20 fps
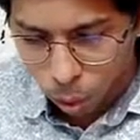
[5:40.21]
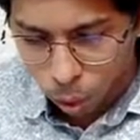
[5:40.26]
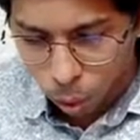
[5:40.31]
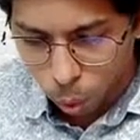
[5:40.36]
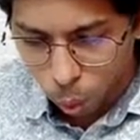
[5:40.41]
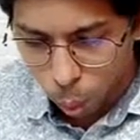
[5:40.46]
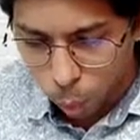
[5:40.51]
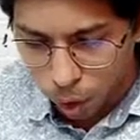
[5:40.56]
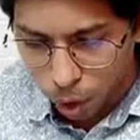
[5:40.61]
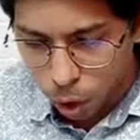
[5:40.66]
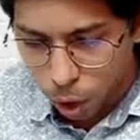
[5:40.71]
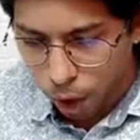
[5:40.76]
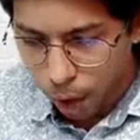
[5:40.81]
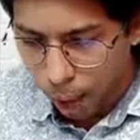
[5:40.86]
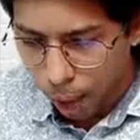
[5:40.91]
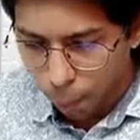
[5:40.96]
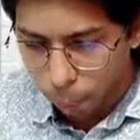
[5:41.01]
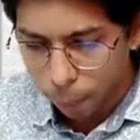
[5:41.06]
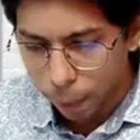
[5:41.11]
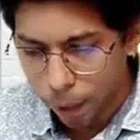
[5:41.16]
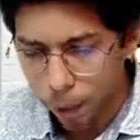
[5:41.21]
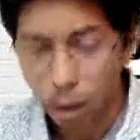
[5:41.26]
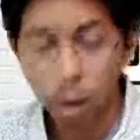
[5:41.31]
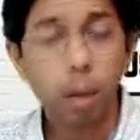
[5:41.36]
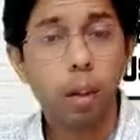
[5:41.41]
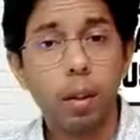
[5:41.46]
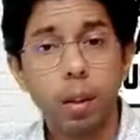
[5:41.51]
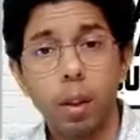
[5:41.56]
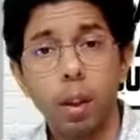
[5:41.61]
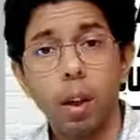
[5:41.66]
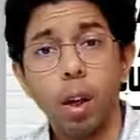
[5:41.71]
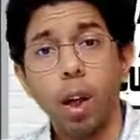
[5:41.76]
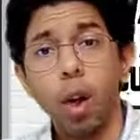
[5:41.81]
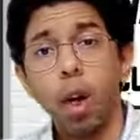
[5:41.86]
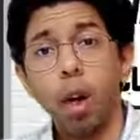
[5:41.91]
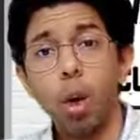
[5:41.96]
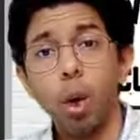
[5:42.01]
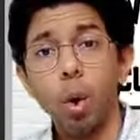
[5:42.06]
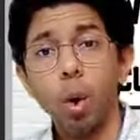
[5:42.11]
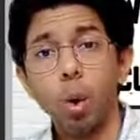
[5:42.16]
which happened
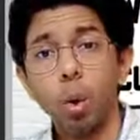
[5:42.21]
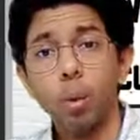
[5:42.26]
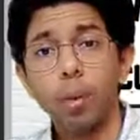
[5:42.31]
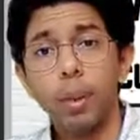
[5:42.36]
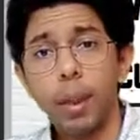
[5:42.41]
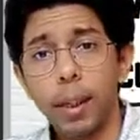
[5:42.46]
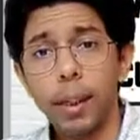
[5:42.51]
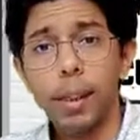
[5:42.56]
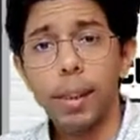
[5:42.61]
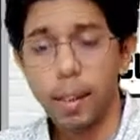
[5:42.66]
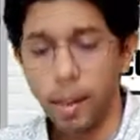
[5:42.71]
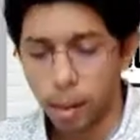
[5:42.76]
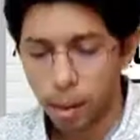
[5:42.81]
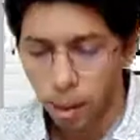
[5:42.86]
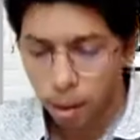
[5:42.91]
due to this